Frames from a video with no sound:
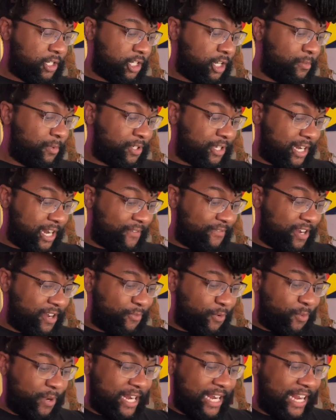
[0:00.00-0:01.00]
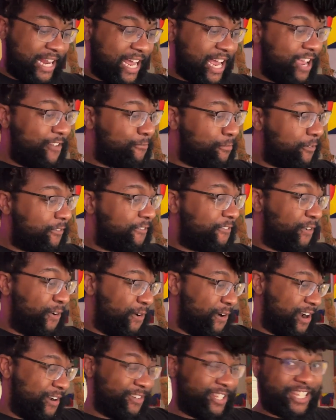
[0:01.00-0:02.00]
It's almost like I've never went live
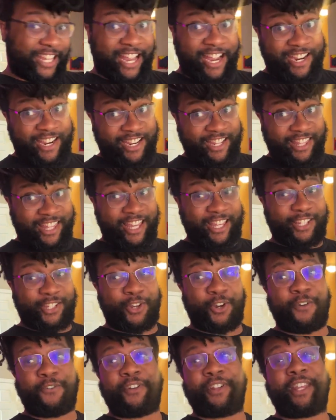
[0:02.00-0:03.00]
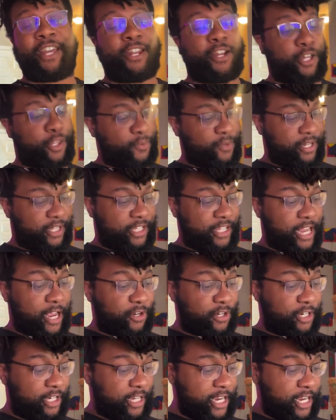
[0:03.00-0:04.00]
before. I was knocking things over and that other one is
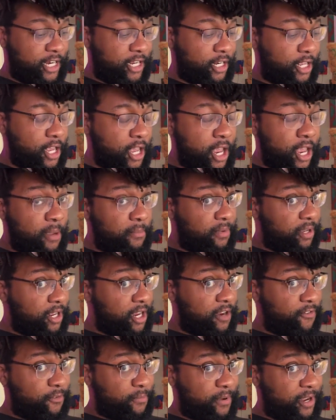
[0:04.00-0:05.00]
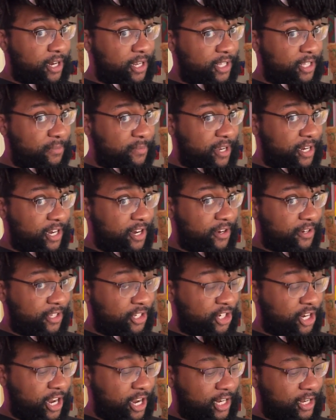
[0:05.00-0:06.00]
now deleted. But hey everybody, it's me, Derek
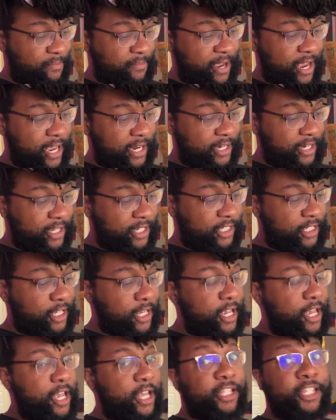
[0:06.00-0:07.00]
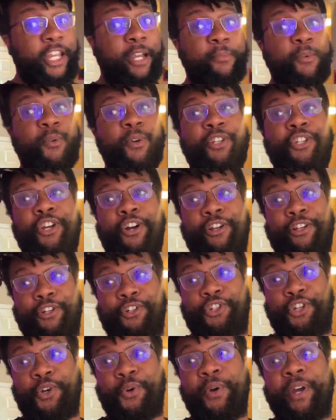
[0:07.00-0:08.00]
the Chocolate Botanist. Tell me what y'all
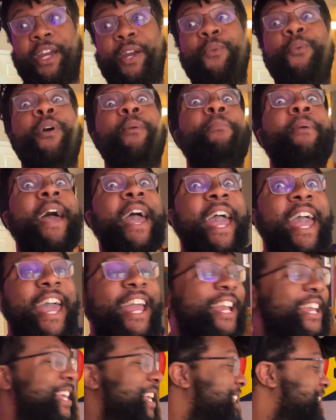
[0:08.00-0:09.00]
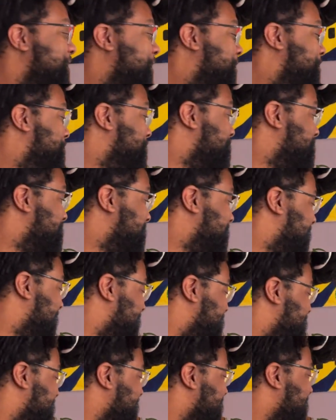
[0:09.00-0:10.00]
are doing. We're back. It's almost
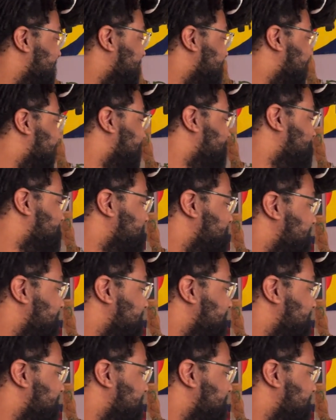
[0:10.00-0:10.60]
like I